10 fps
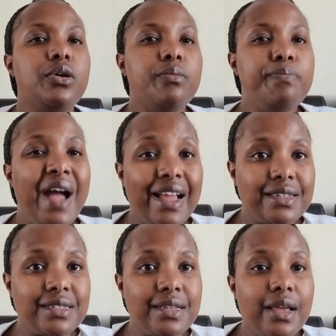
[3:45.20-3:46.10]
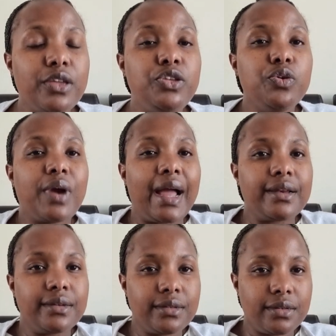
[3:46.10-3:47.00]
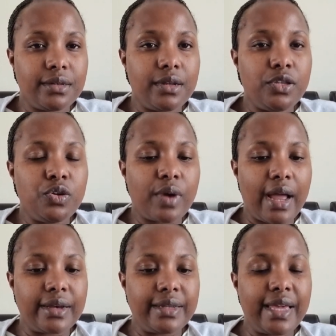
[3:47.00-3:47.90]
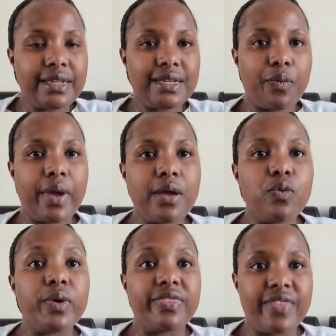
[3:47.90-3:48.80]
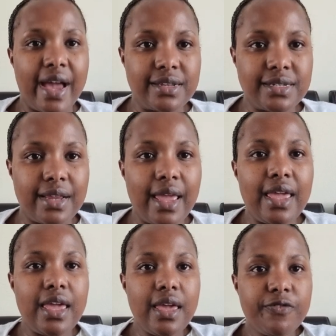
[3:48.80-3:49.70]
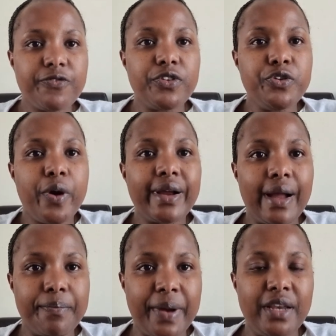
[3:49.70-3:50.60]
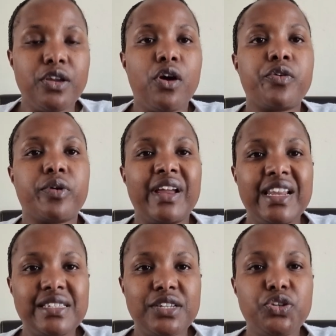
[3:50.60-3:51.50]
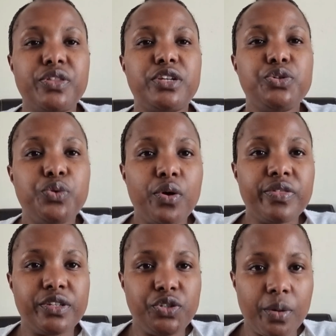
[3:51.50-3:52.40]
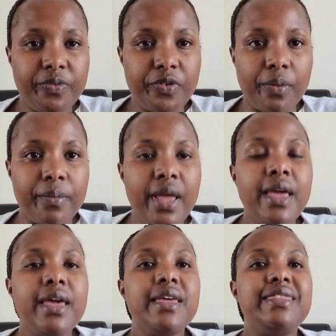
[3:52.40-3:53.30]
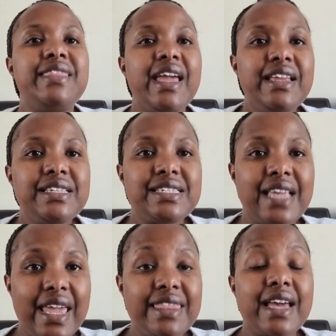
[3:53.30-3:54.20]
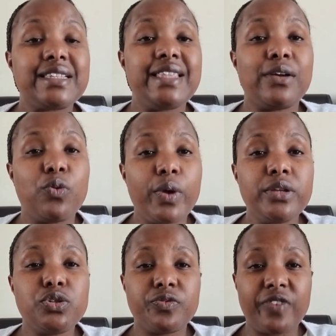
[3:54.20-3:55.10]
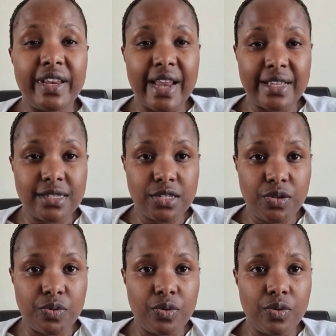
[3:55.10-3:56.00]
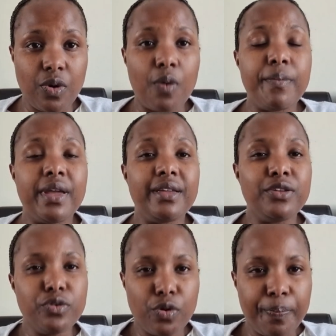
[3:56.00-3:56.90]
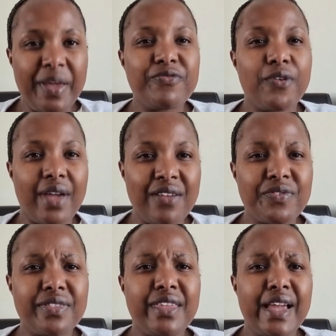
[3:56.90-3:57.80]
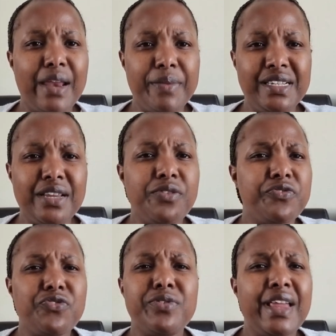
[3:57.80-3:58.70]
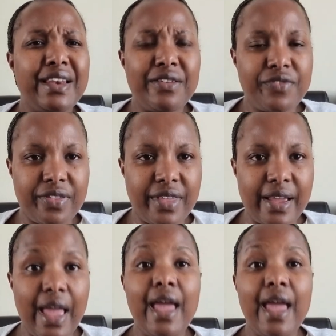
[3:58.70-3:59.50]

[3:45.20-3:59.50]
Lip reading: But you can get away with that if your company or organization that you got the job from, they say that they're going to finance you, or, you know, pay for everything and maintain your food and everything.